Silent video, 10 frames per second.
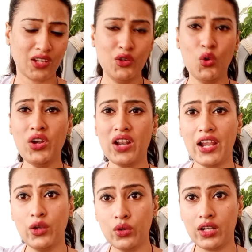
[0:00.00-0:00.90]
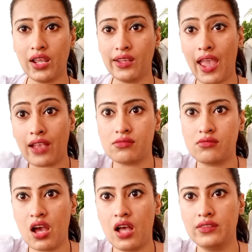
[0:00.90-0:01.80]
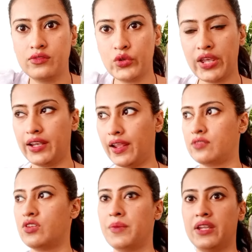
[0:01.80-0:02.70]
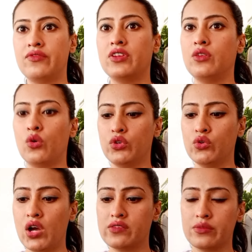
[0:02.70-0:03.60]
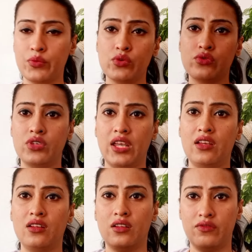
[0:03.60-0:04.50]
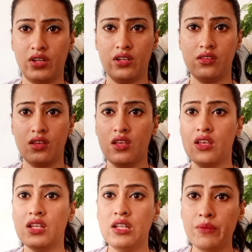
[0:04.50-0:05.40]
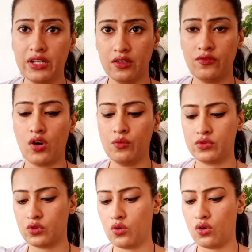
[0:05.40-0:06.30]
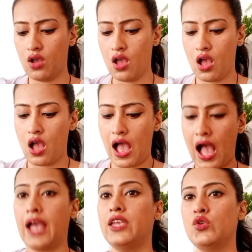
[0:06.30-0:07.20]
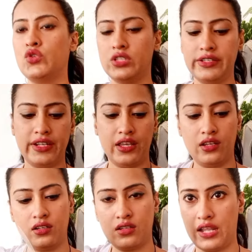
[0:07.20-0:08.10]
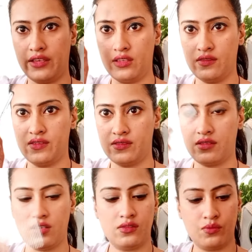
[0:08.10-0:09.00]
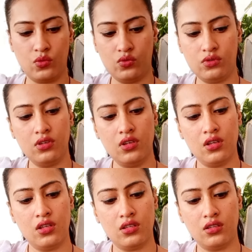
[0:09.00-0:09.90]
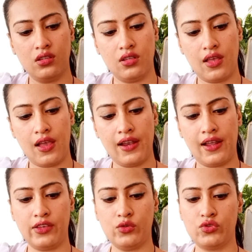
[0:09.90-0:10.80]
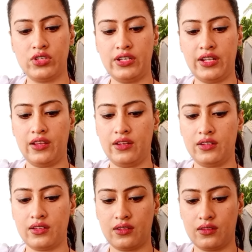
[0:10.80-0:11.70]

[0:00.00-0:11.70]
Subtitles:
don't try to take extra to get extra benefit. No, you are supposed to take it in a very limited form. So I usually take it like in this teaspoon. And I usually take it